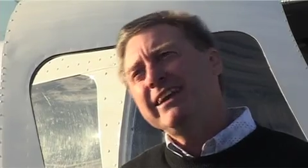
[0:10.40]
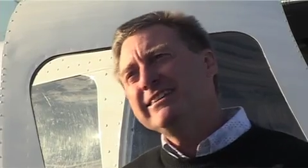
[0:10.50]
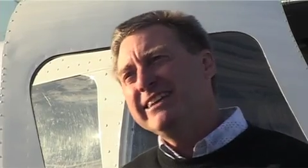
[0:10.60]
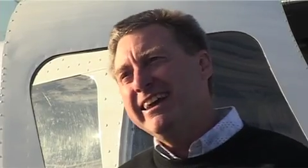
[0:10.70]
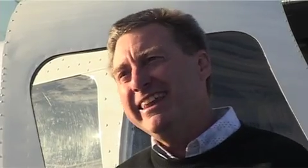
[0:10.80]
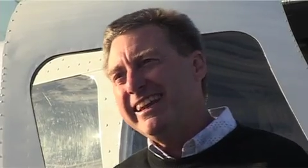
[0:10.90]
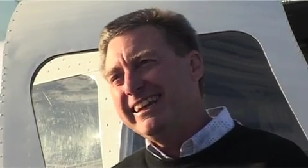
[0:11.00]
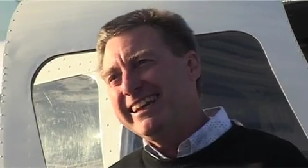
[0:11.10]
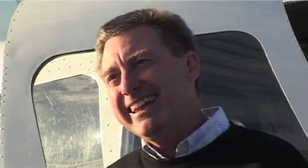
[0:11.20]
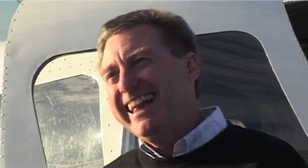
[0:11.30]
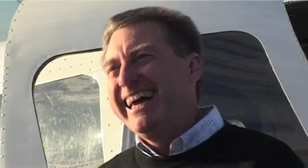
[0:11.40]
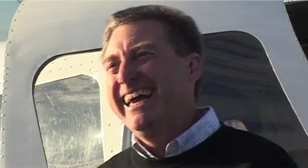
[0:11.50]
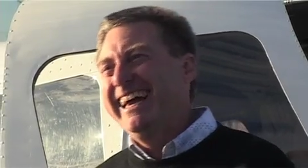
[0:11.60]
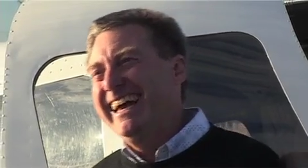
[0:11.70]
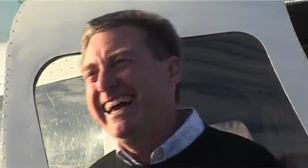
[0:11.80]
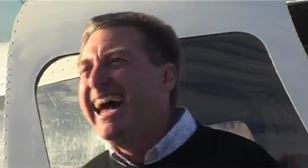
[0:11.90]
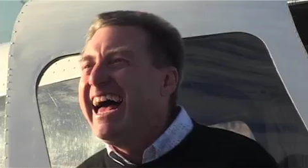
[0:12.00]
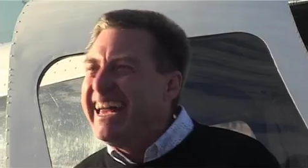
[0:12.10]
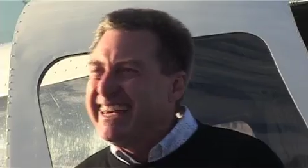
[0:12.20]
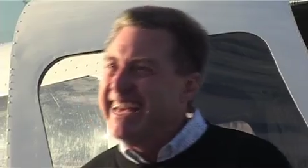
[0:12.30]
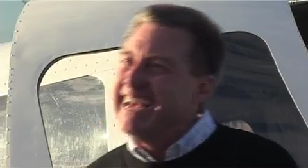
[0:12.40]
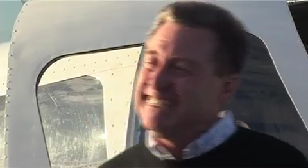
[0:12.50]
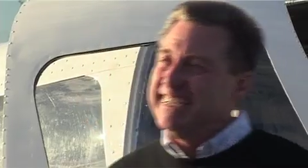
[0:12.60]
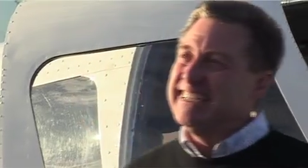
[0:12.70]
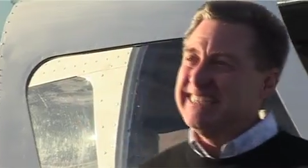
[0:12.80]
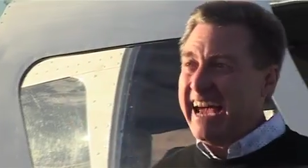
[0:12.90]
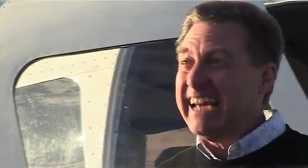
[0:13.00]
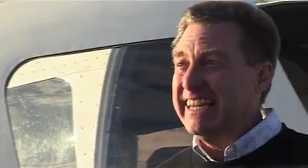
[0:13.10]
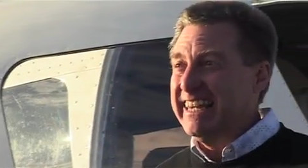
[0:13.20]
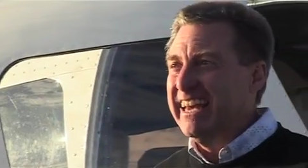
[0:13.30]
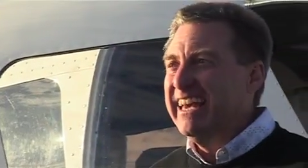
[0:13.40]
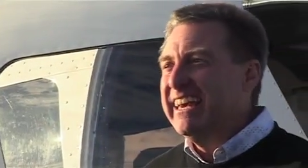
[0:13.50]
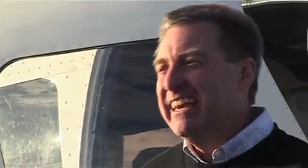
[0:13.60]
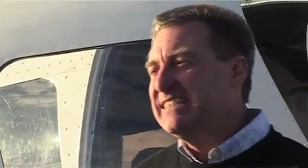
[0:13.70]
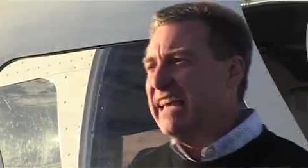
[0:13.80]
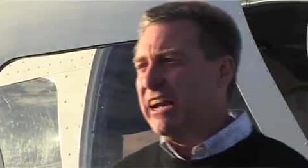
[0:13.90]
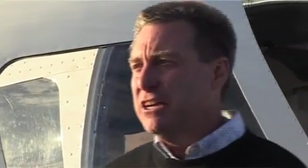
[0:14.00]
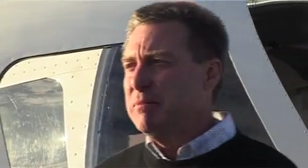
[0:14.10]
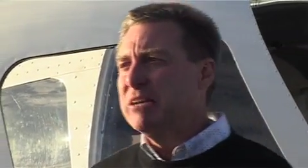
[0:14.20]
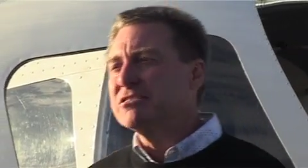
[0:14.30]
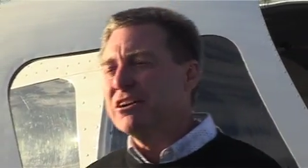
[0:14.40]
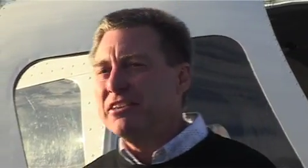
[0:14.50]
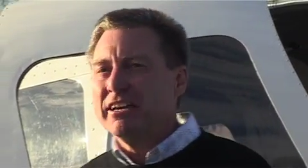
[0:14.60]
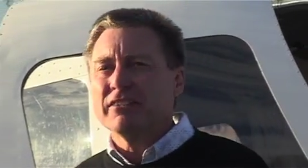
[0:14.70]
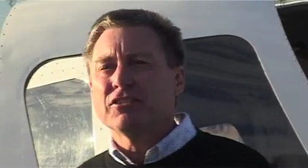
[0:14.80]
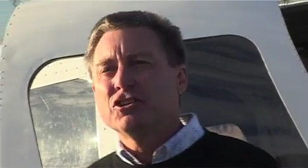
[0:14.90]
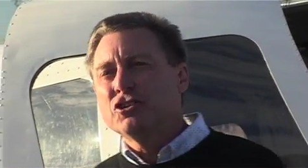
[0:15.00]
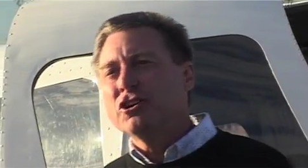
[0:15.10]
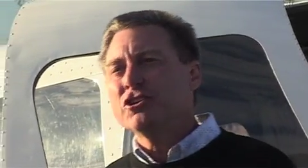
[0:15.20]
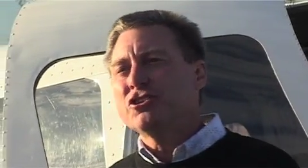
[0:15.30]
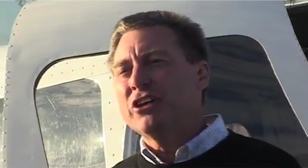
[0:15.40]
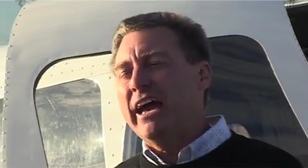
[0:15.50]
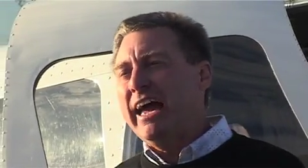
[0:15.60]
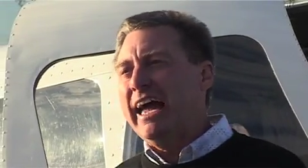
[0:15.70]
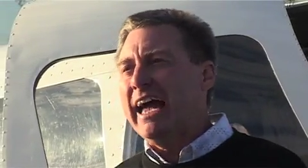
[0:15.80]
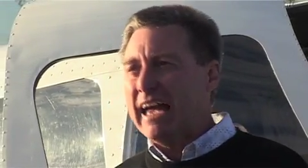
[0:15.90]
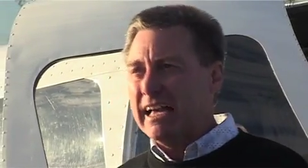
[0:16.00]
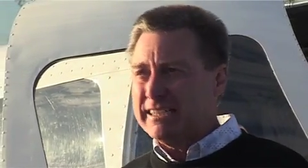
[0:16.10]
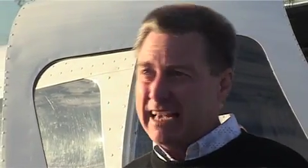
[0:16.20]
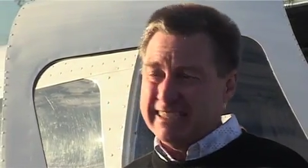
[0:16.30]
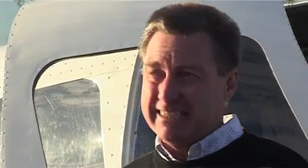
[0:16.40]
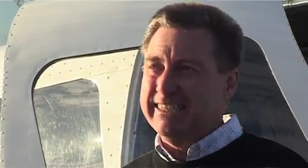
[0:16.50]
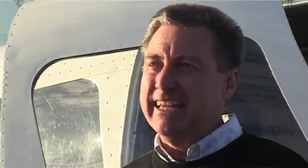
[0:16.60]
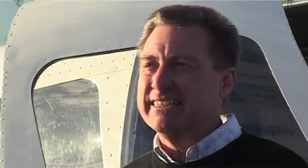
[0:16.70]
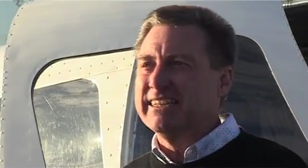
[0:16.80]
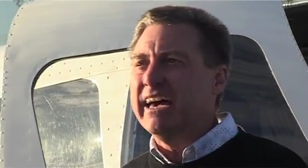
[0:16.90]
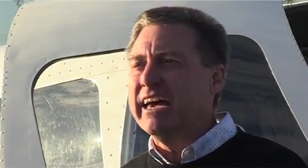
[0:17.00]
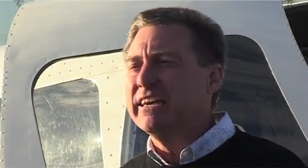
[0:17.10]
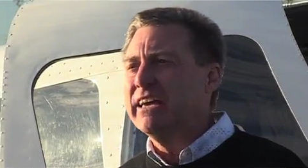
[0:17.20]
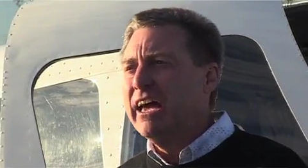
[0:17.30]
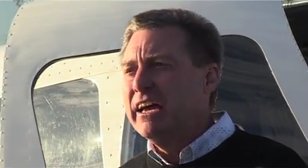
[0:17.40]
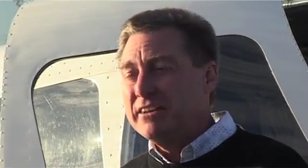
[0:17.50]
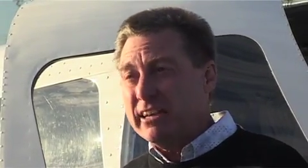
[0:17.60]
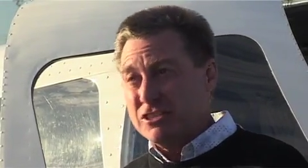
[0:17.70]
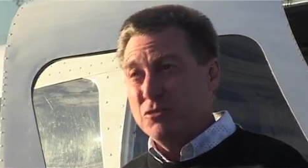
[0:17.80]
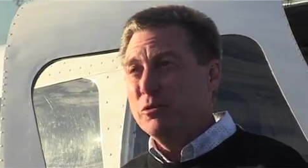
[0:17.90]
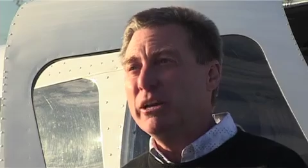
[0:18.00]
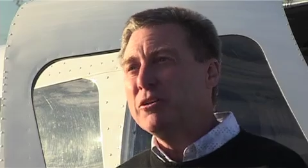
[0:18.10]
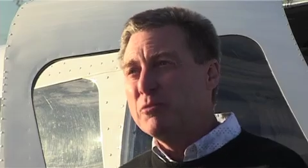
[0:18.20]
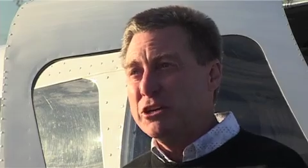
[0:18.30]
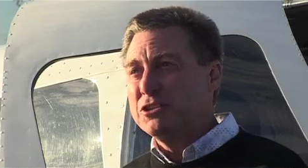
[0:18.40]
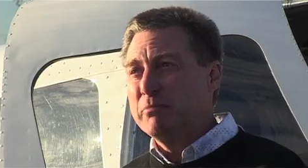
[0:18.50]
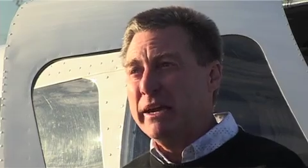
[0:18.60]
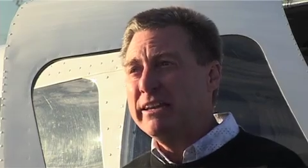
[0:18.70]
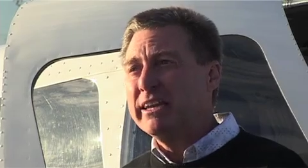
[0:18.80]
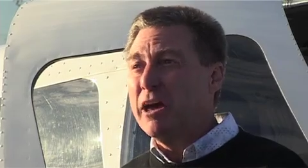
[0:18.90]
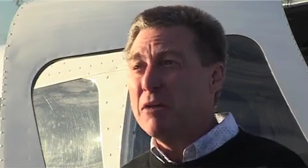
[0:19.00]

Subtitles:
How did you know that? Yes, exactly. Exactly, because I think the church, as it stands today, doesn't really reach men. You